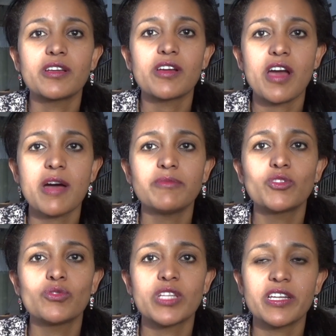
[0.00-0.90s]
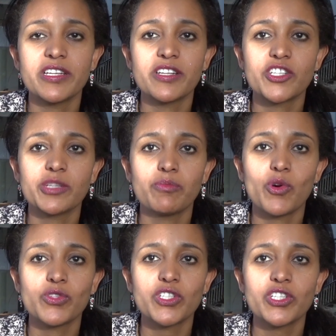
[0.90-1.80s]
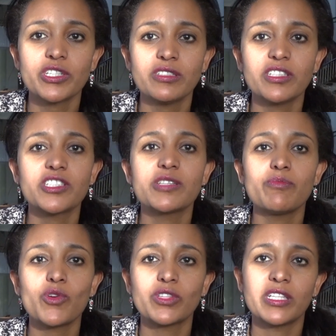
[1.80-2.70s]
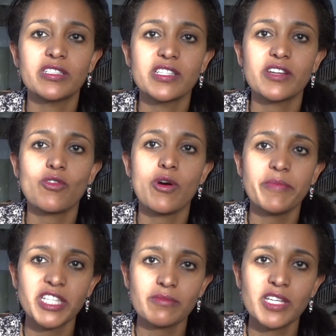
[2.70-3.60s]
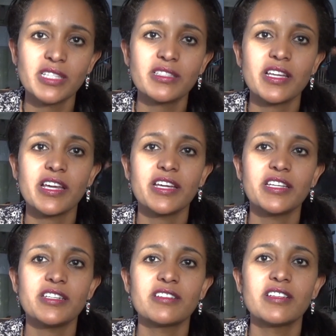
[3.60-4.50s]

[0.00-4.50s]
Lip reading: come to the leadership position. It's important. Their commitment and